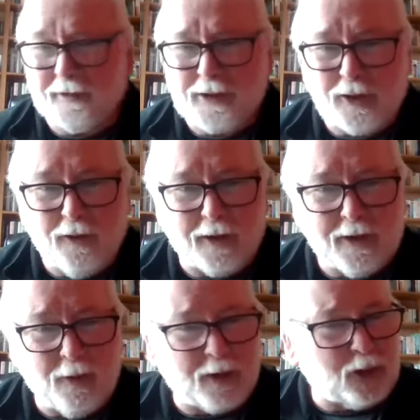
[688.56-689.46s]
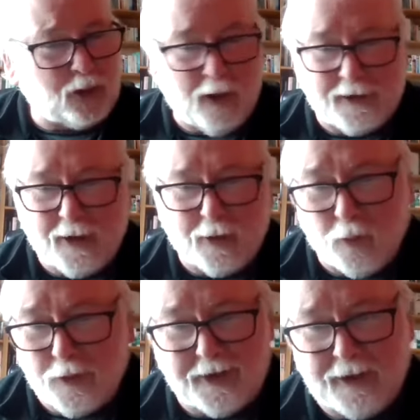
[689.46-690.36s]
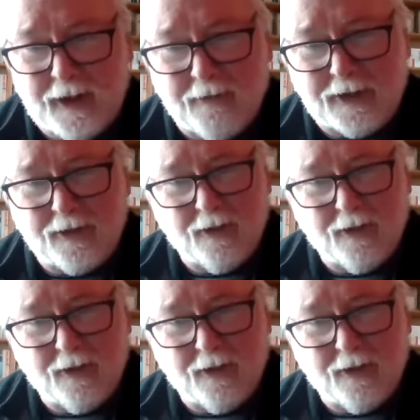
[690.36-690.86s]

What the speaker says: The Scots. The Scots are worse than the Irish.